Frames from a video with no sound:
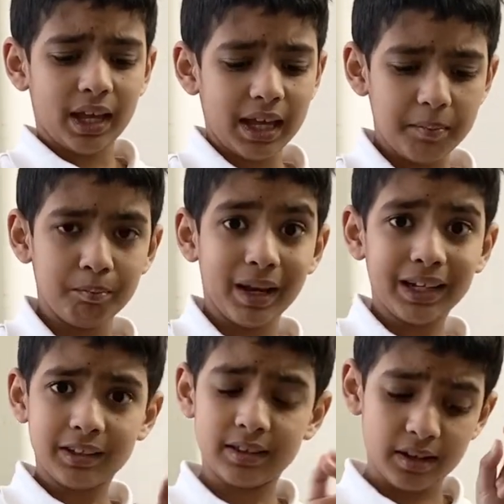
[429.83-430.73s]
it
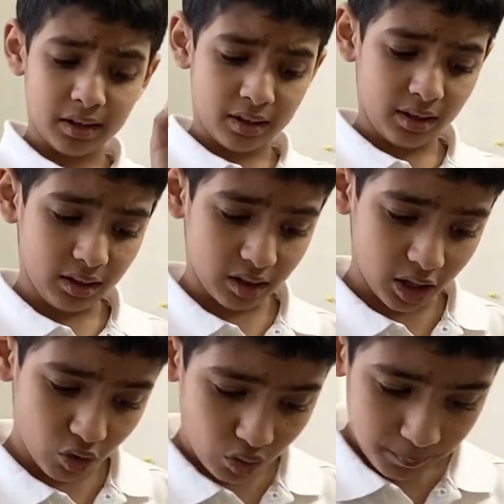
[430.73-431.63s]
makes the
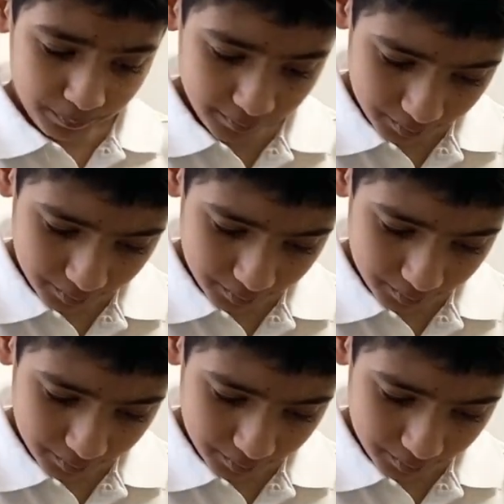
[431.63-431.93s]
little